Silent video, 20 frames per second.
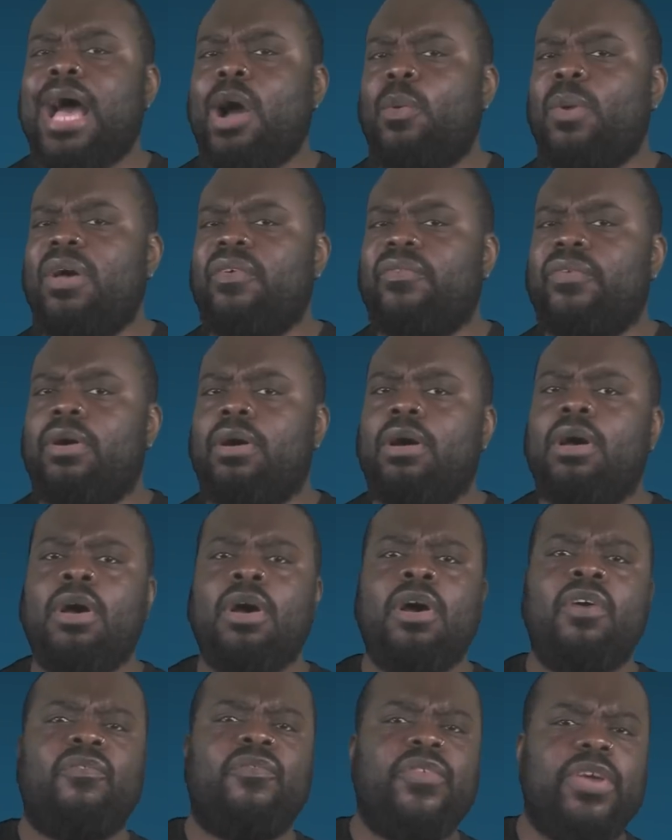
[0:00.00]
However,
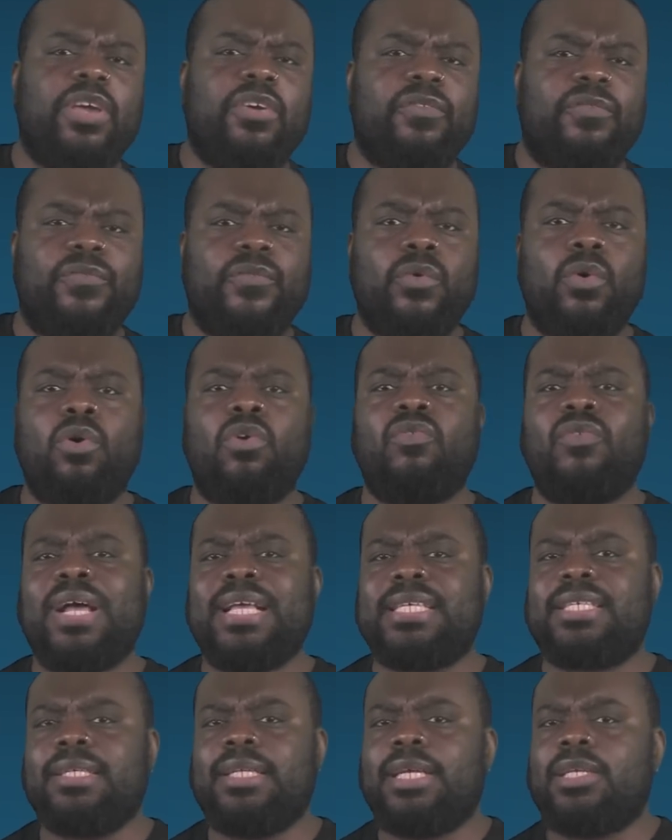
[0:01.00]
Figure 4
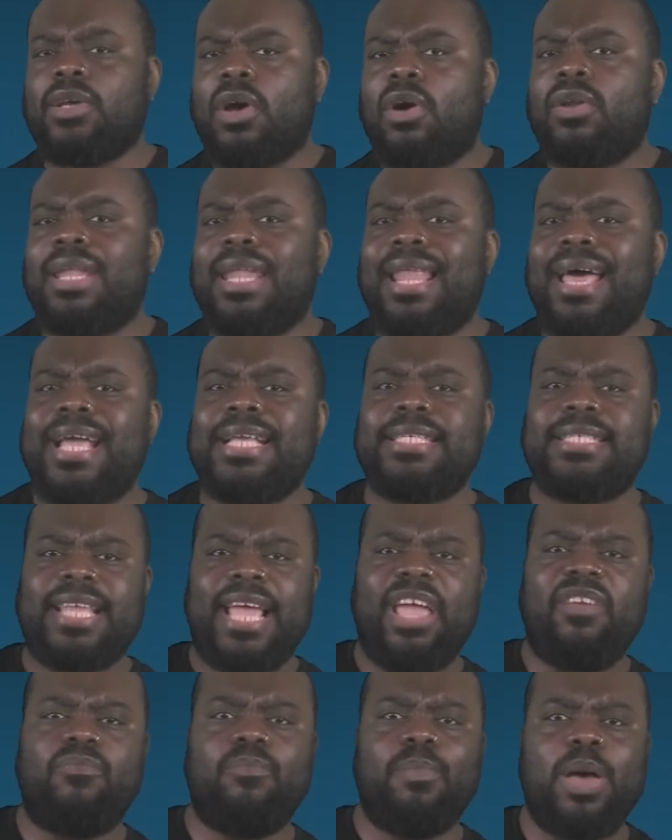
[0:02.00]
Wrestling Online's
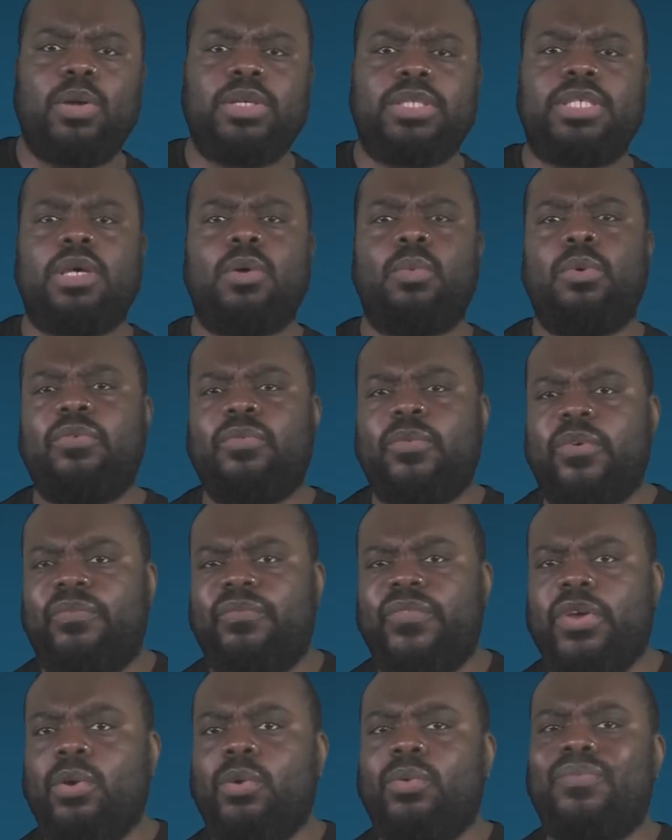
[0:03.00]
Dave Meltzer would
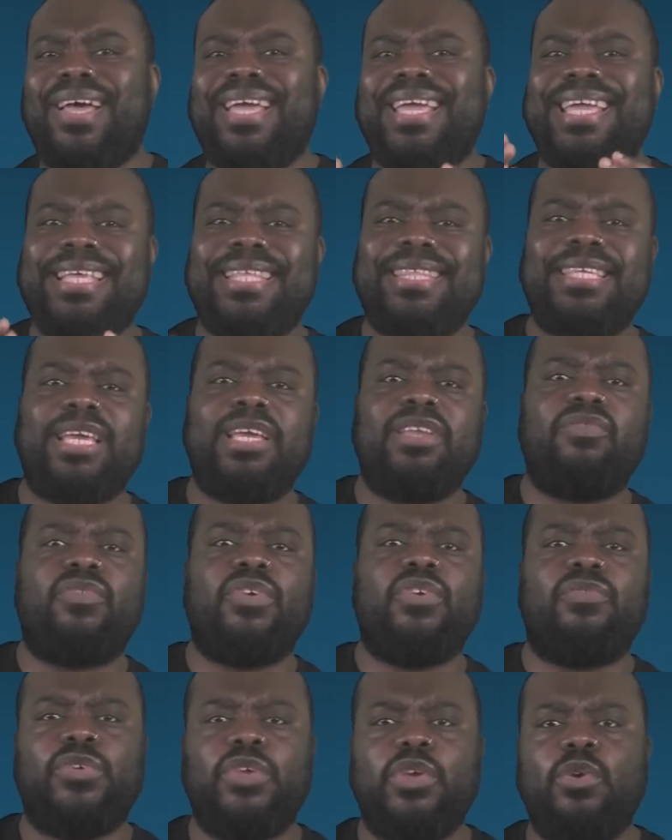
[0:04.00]
reveal that he did
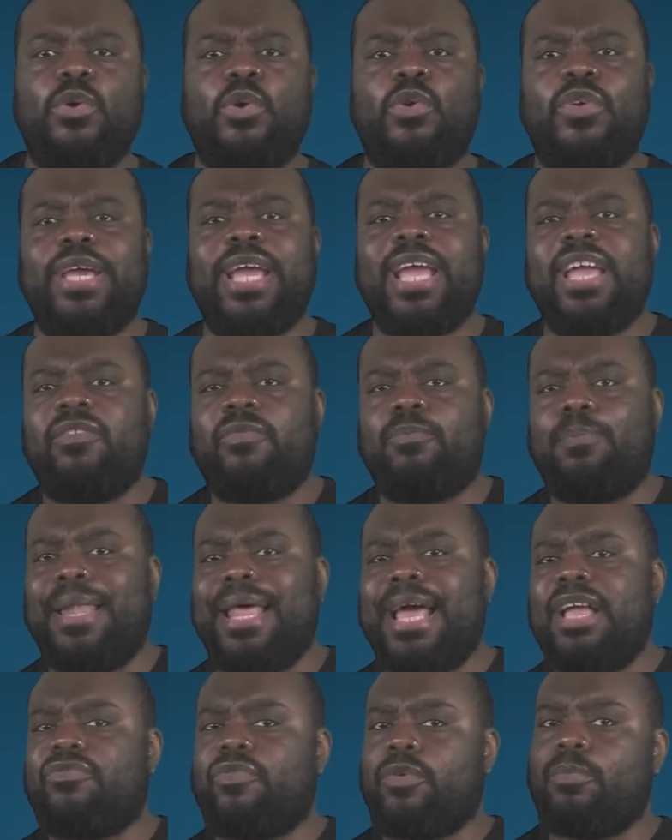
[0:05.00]
review creative
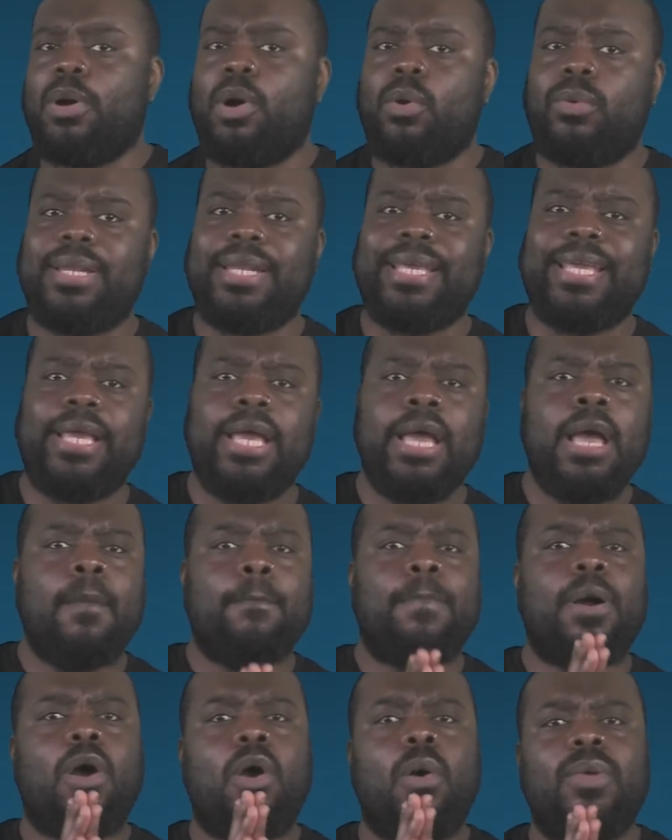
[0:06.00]
plans remotely,
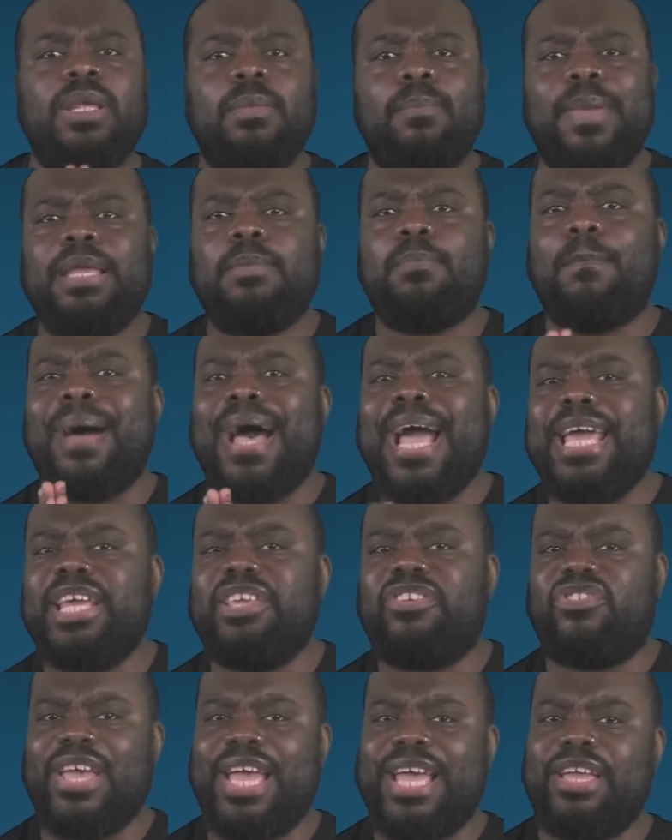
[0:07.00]
but only made
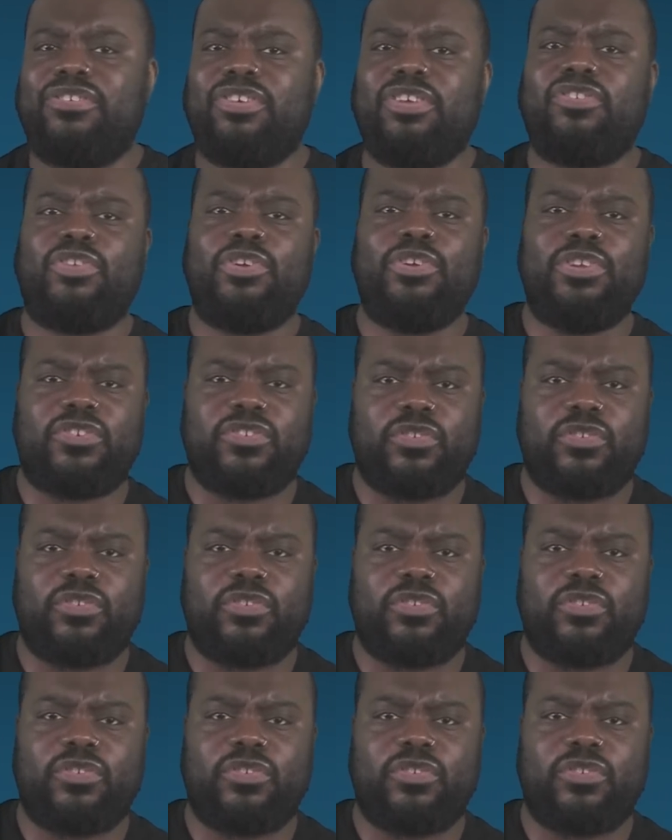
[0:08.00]
minor changes to the